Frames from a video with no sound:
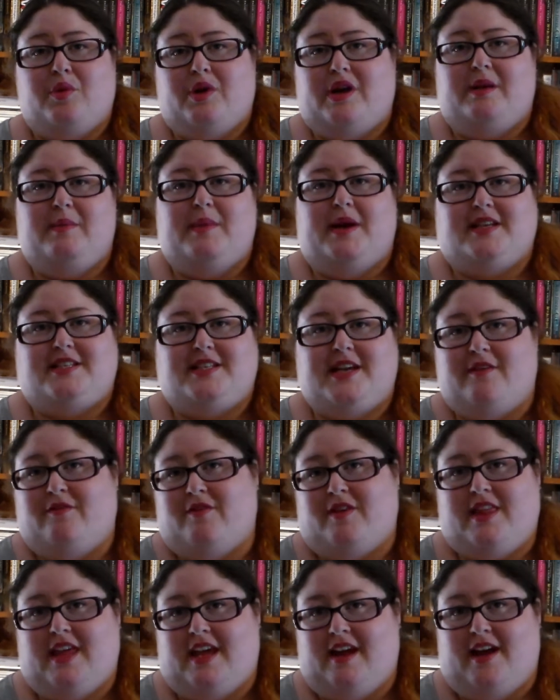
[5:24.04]
Pretty much
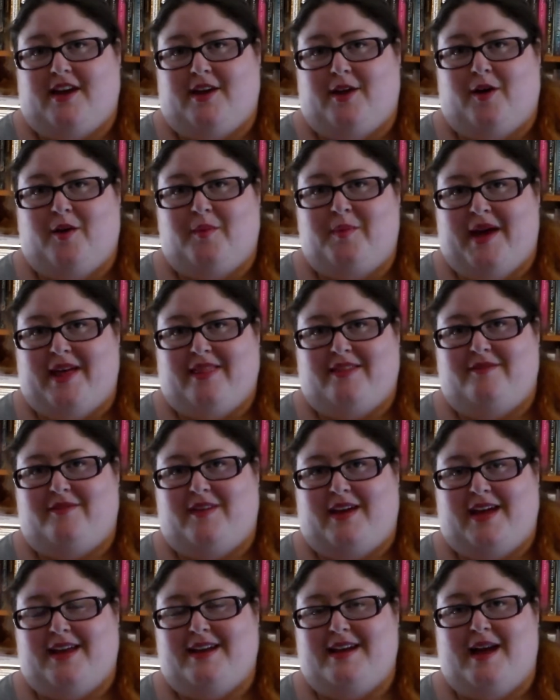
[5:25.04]
everything I know about the
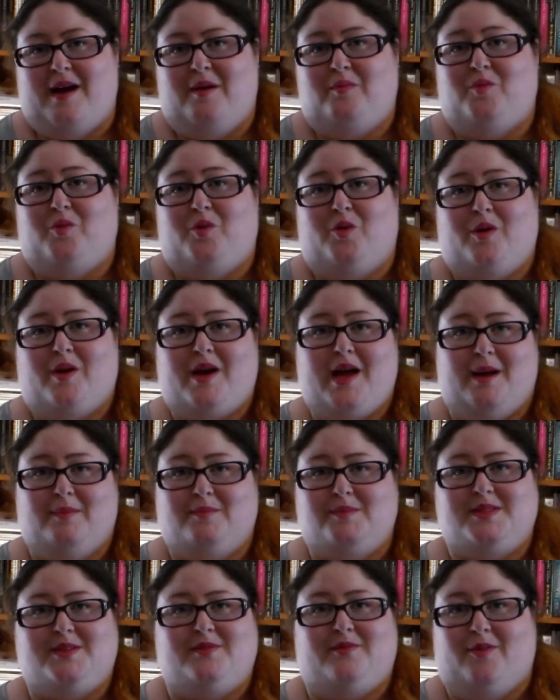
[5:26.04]
Vietnam War
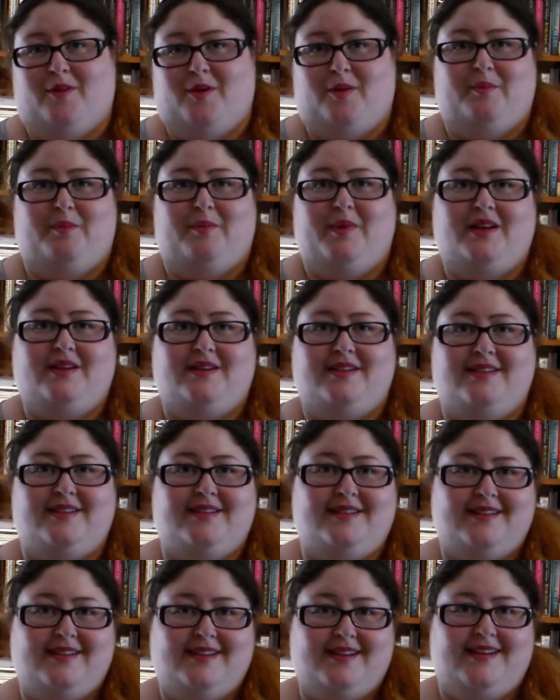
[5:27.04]
comes from
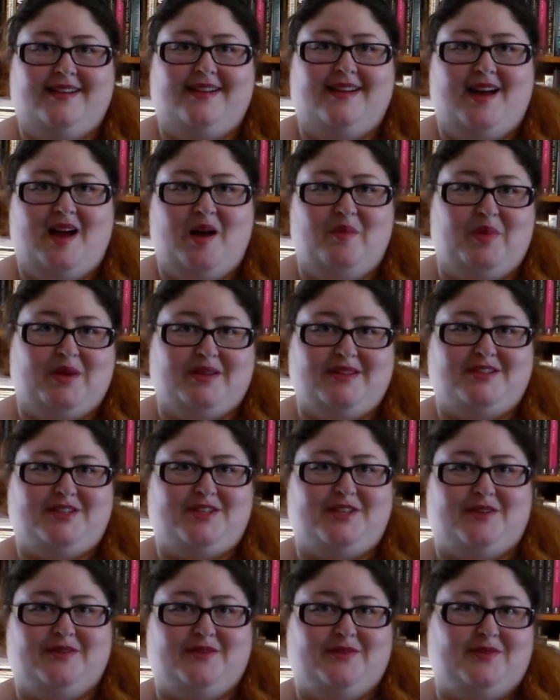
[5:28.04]
a
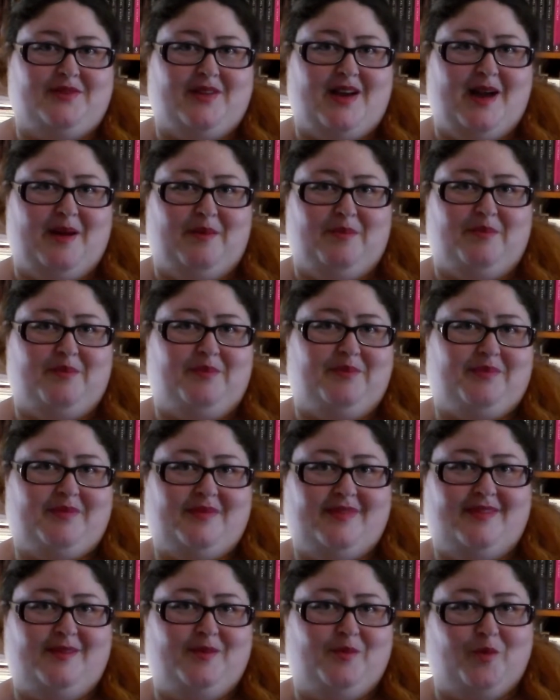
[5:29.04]
bunch of
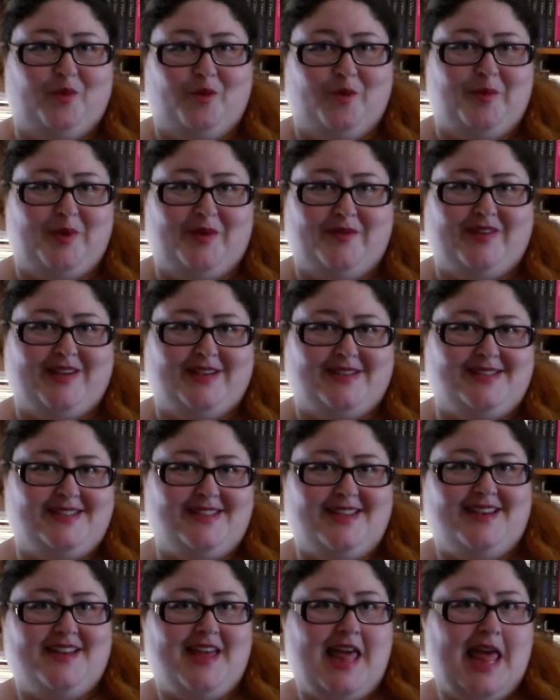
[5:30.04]
war movies.